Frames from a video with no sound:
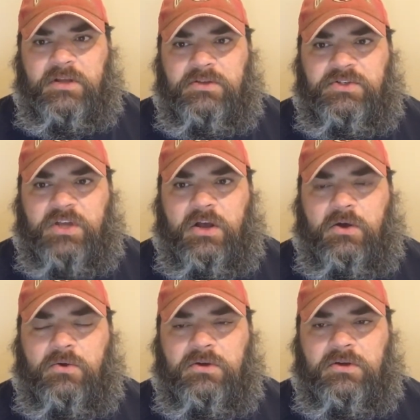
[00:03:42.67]

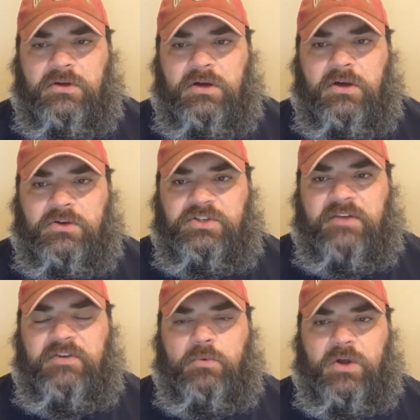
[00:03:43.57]
So, or
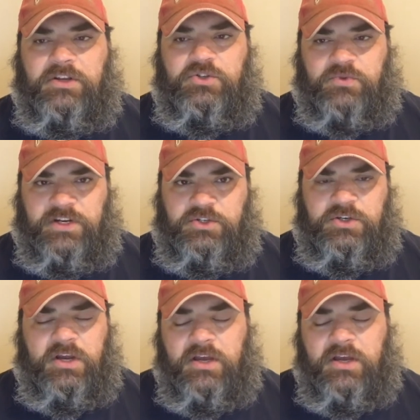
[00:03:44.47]
71-inch reach.